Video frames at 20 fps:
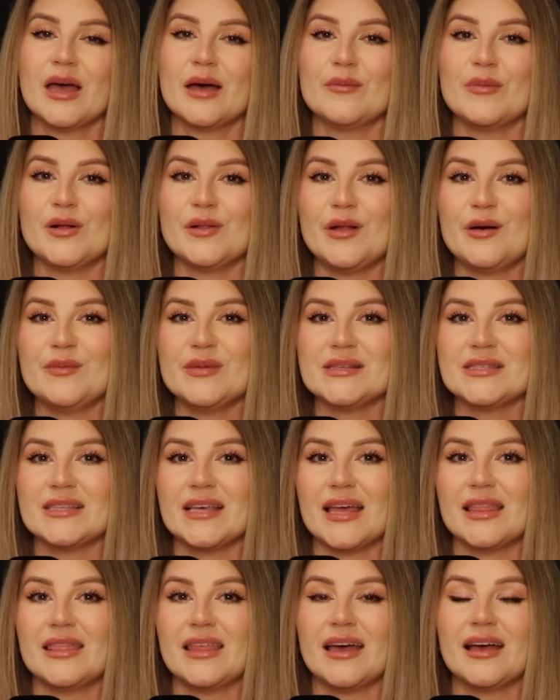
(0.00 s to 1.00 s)
Paloma
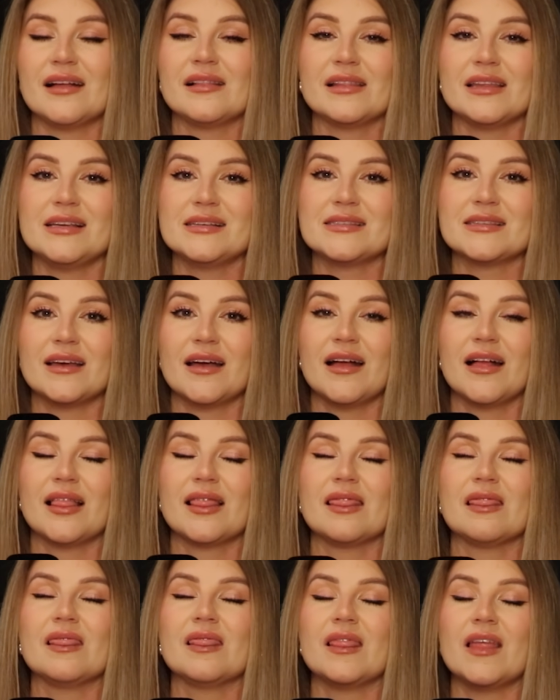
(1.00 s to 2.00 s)
said that Elisa
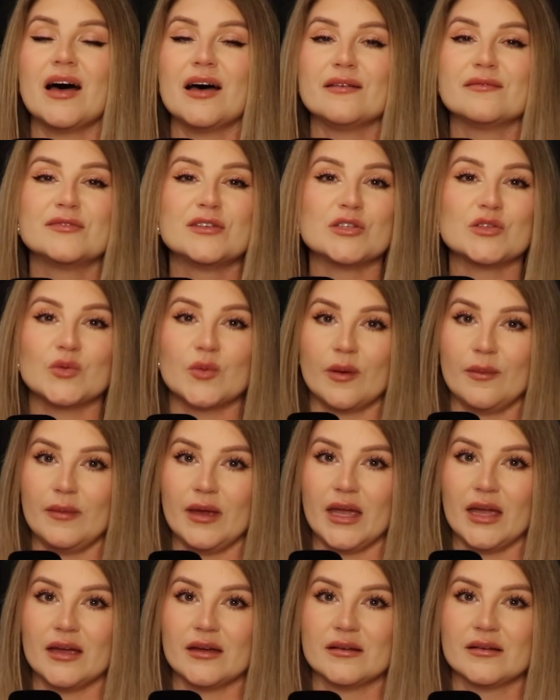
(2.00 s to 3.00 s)
loved
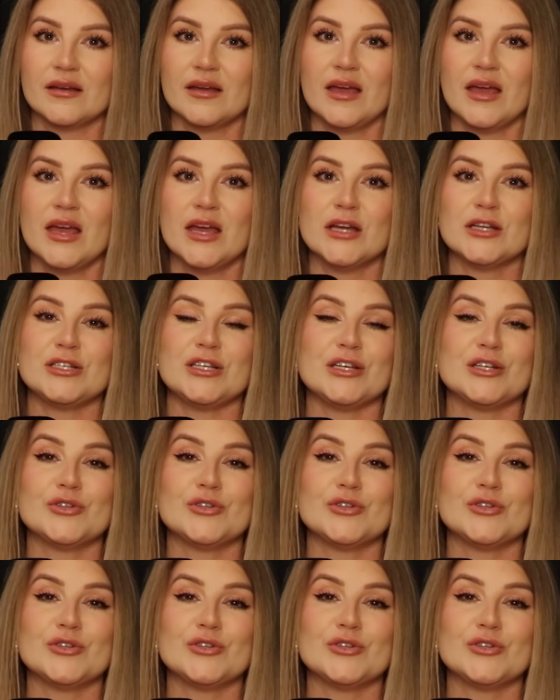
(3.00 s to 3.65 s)
swimming. She